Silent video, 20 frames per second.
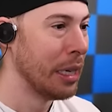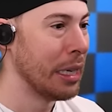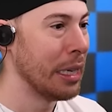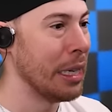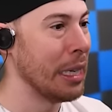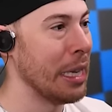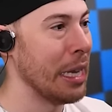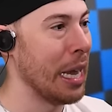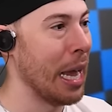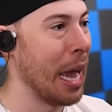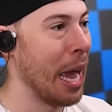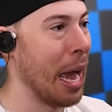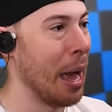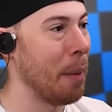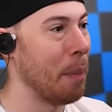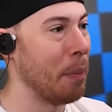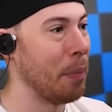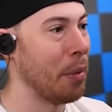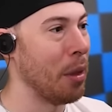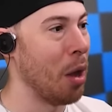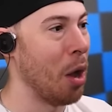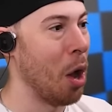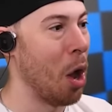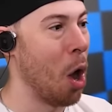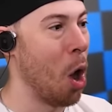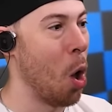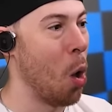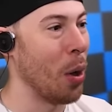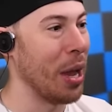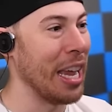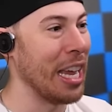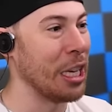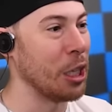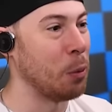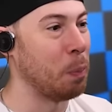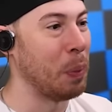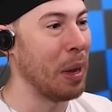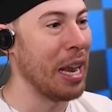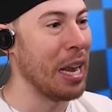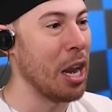yeah. Oh, he's
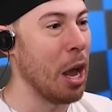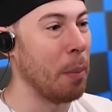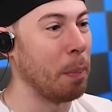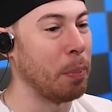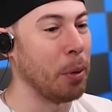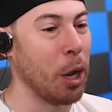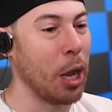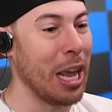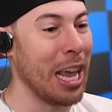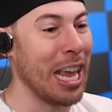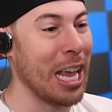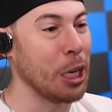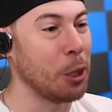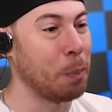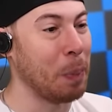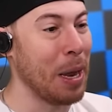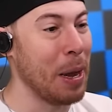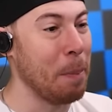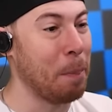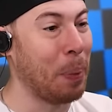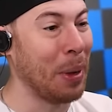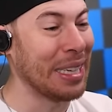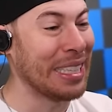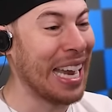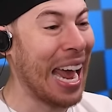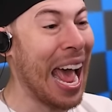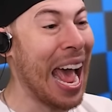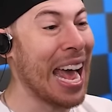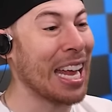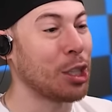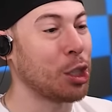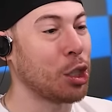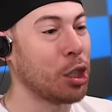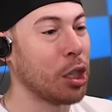been possessed.